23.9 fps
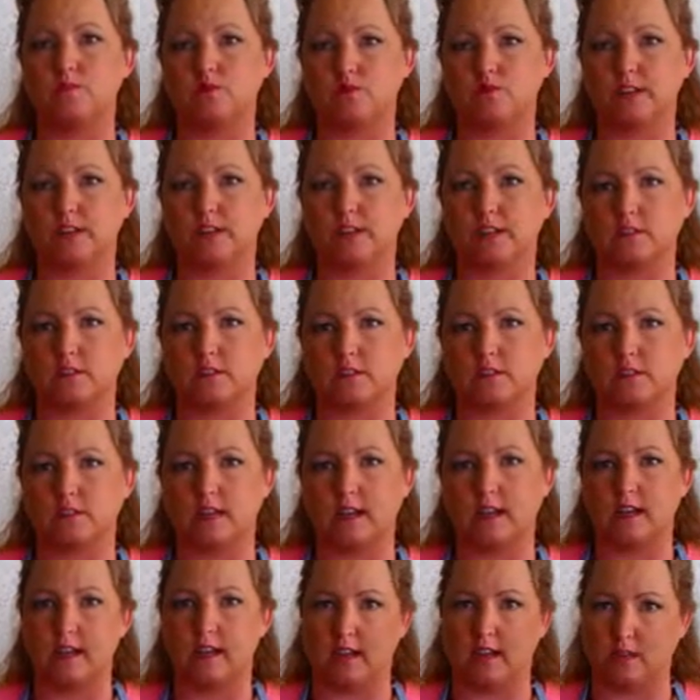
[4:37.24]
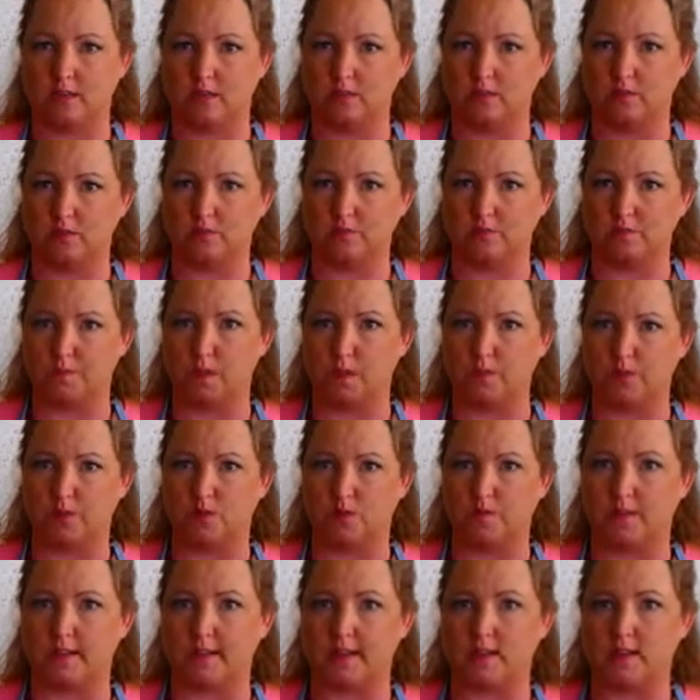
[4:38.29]
triggers a
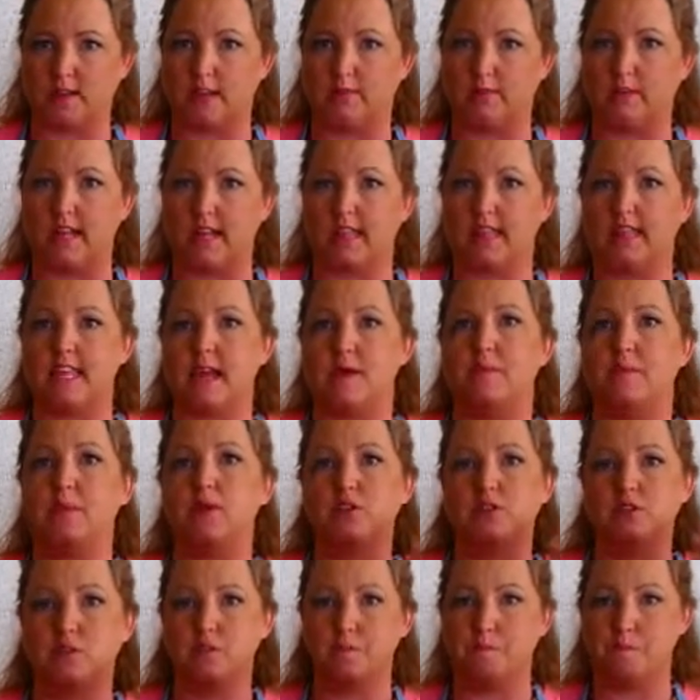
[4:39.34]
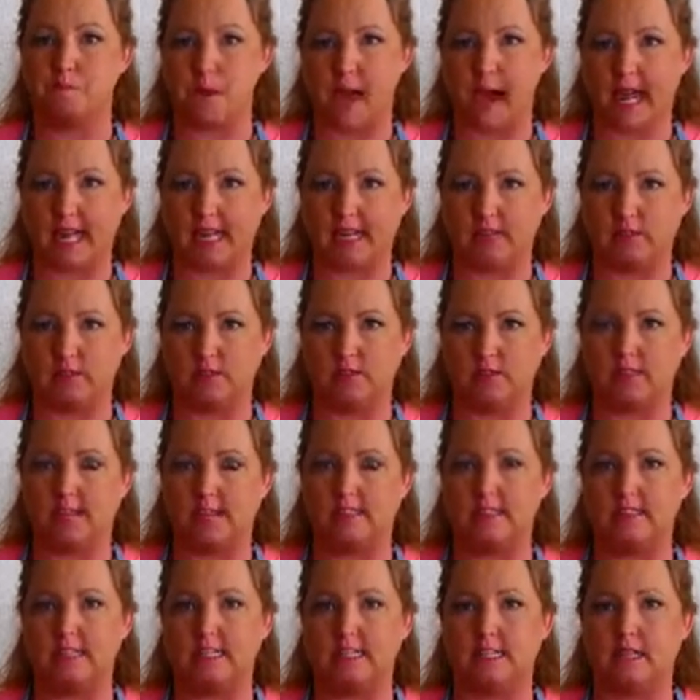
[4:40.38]
post-traumatic event that puts you back into
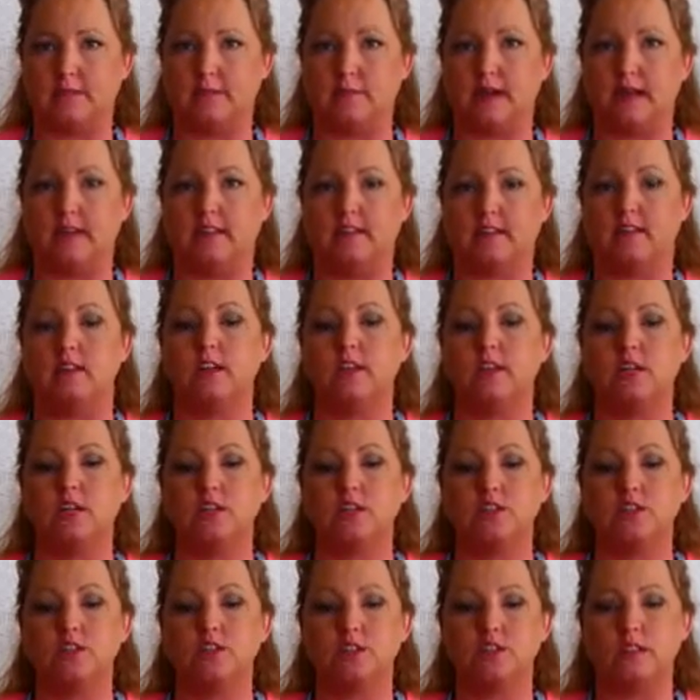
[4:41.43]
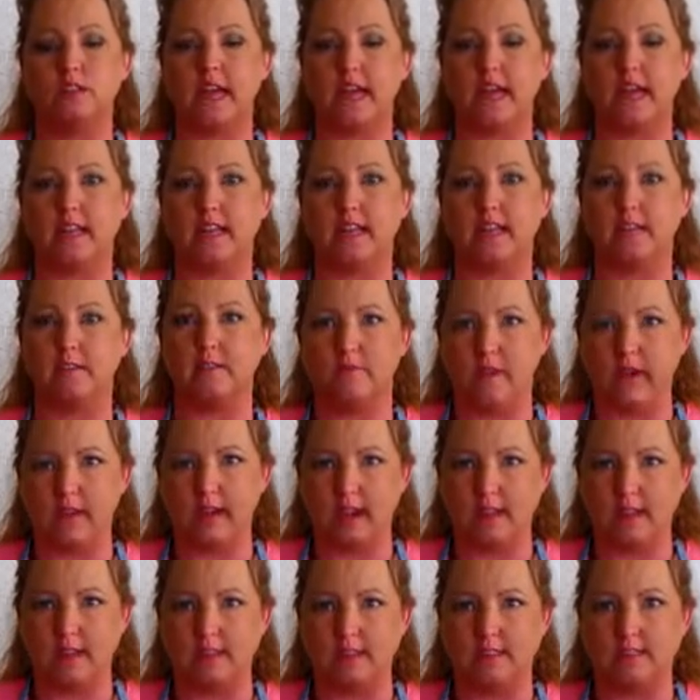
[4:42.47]
that state of mind to that
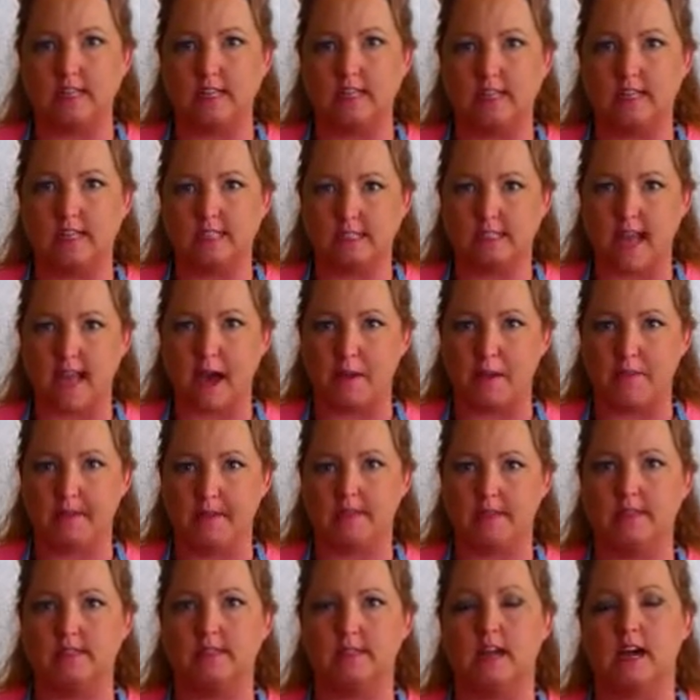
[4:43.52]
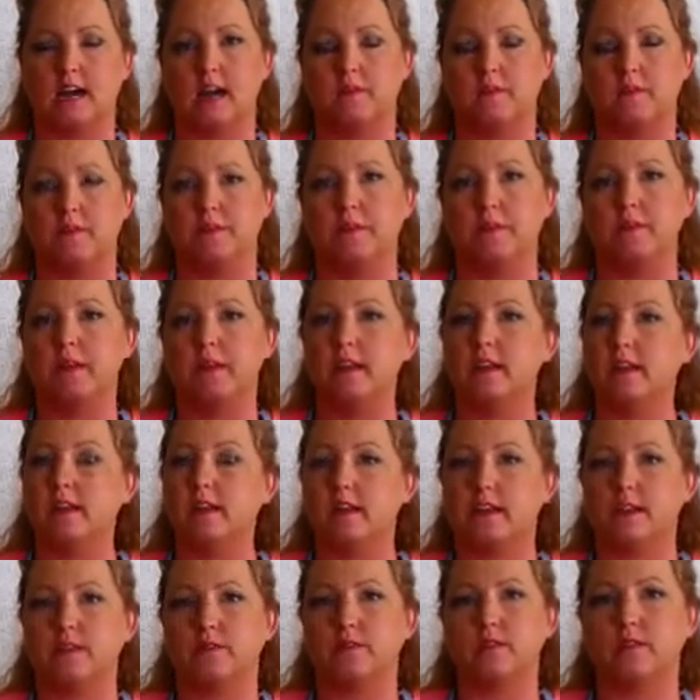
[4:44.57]
event that this happens.
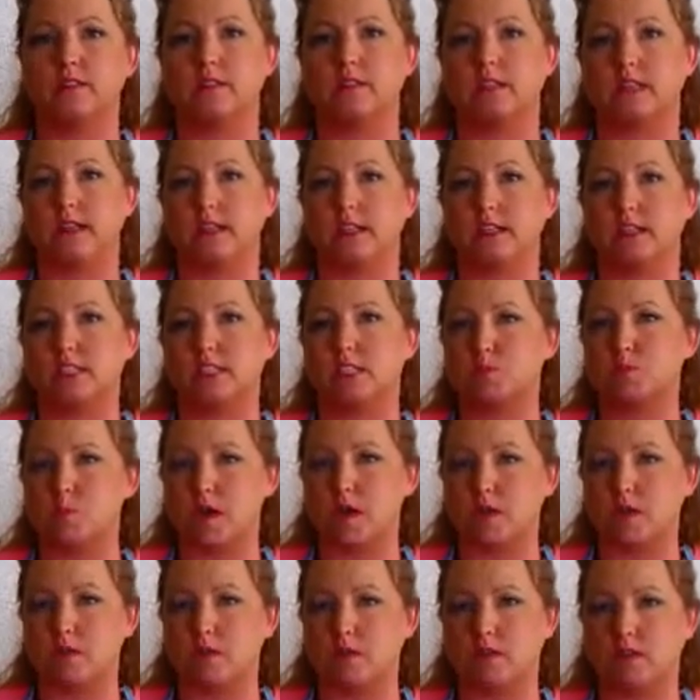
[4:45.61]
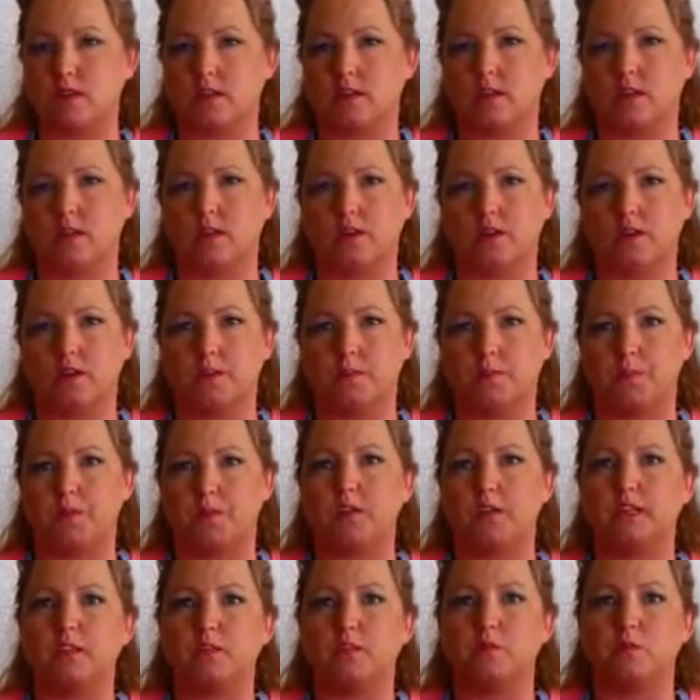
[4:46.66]
Even like smoke or
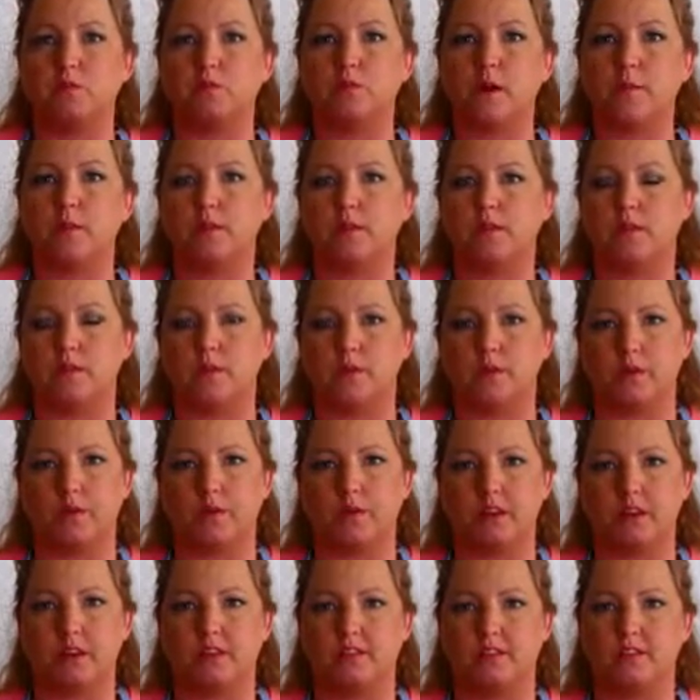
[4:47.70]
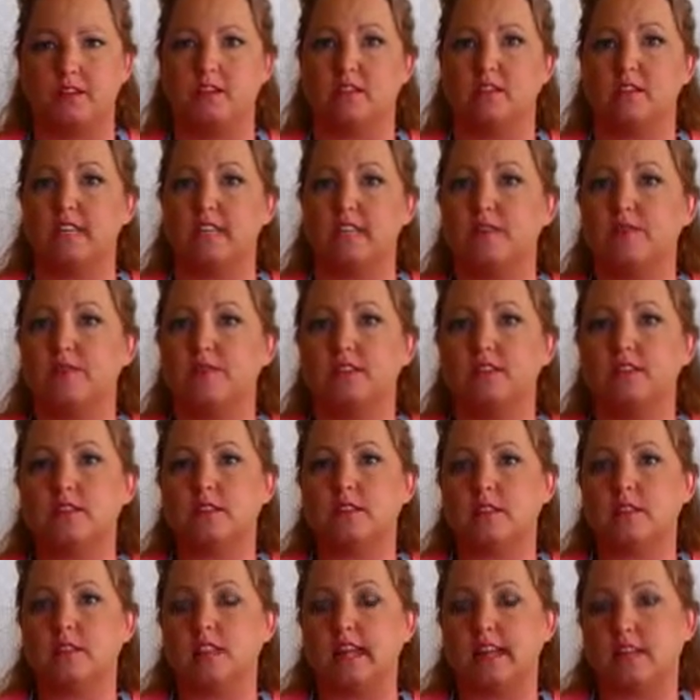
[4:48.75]
burning rubber, or, you know,
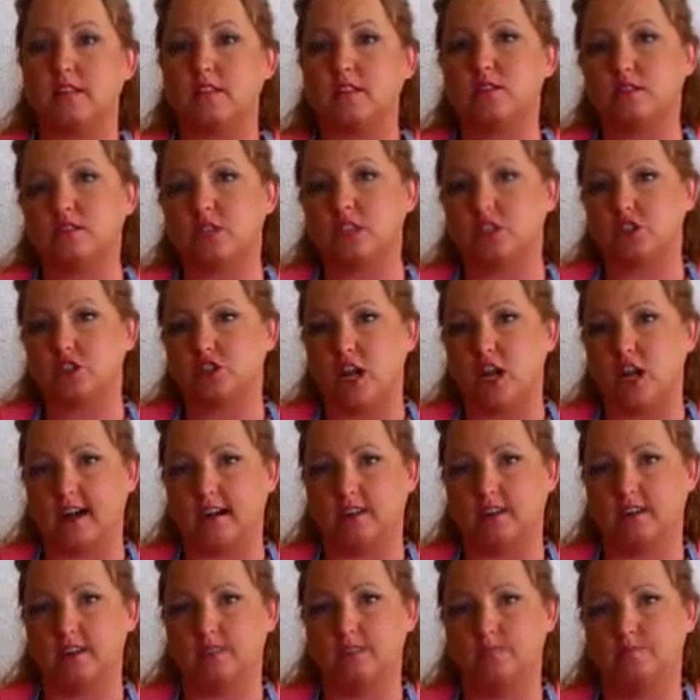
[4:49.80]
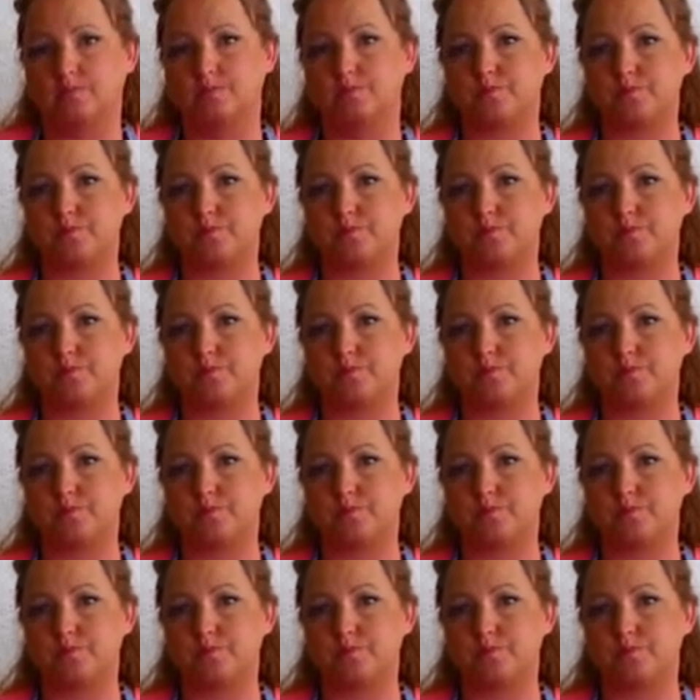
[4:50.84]
even like losing a child